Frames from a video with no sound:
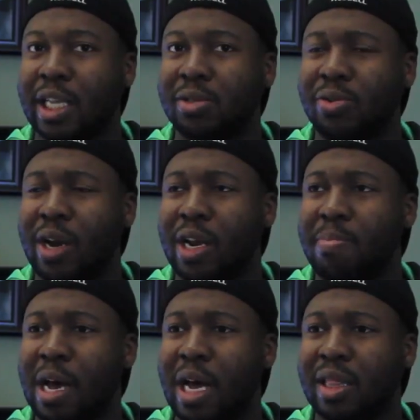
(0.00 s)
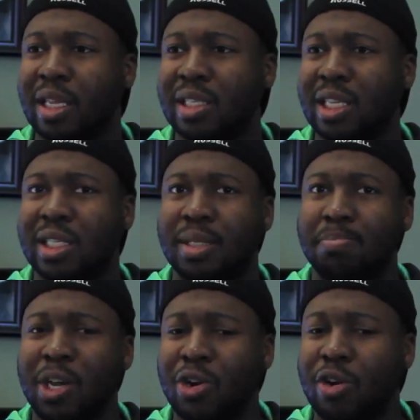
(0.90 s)
It's created by, I think it's
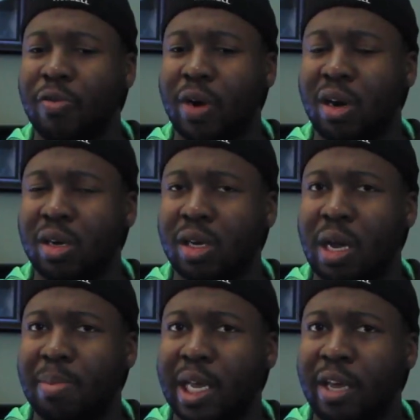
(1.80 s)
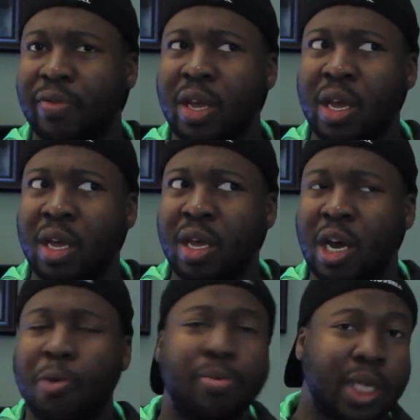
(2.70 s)
Peter Novak, I believe.
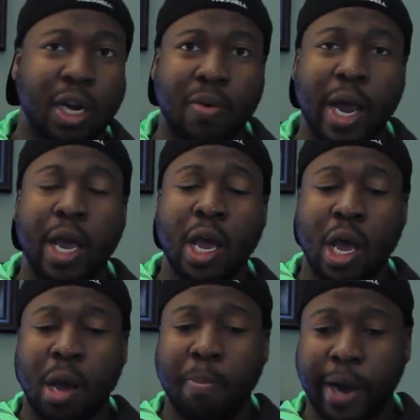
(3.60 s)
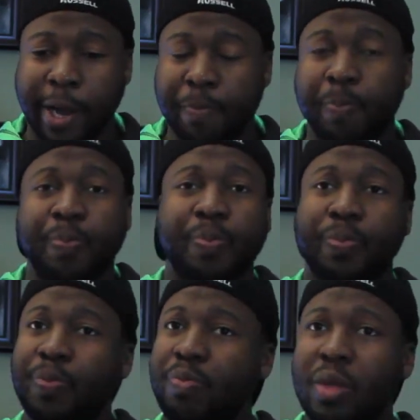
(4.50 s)
Hope I'm saying that right. But
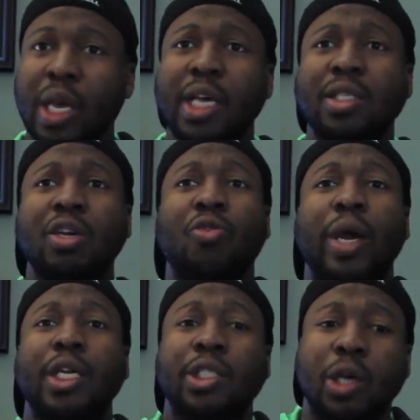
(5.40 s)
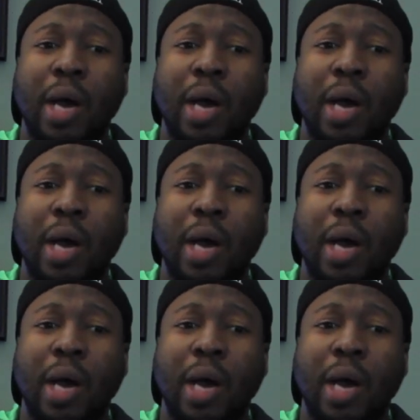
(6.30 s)
it's a great show.